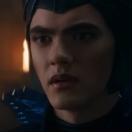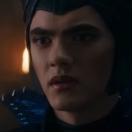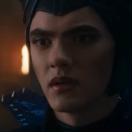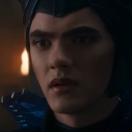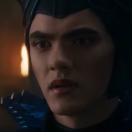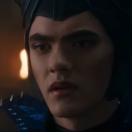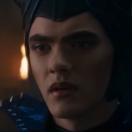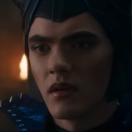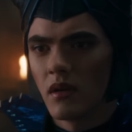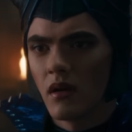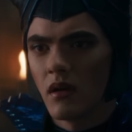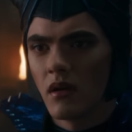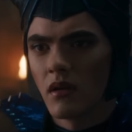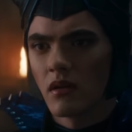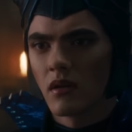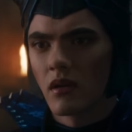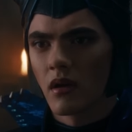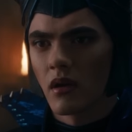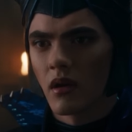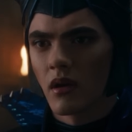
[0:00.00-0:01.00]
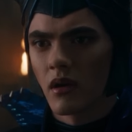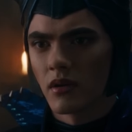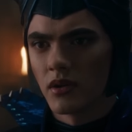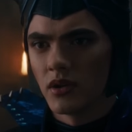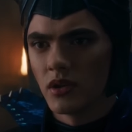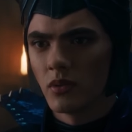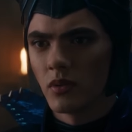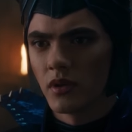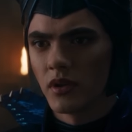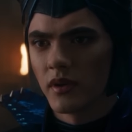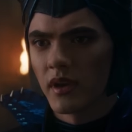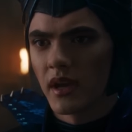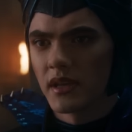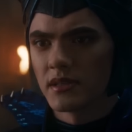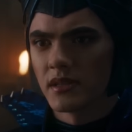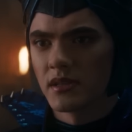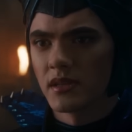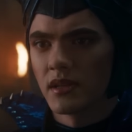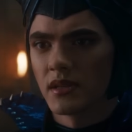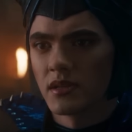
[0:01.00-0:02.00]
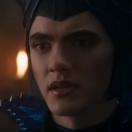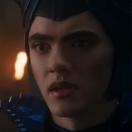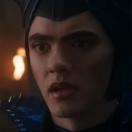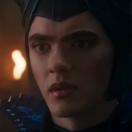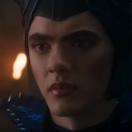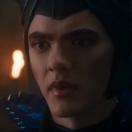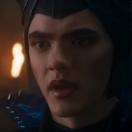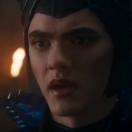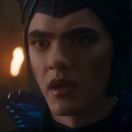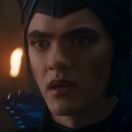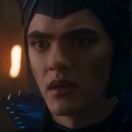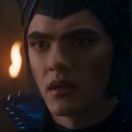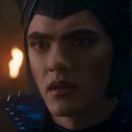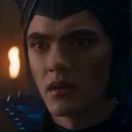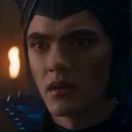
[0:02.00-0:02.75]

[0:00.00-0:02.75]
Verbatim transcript: if you're just stumbling upon my channel, welcome.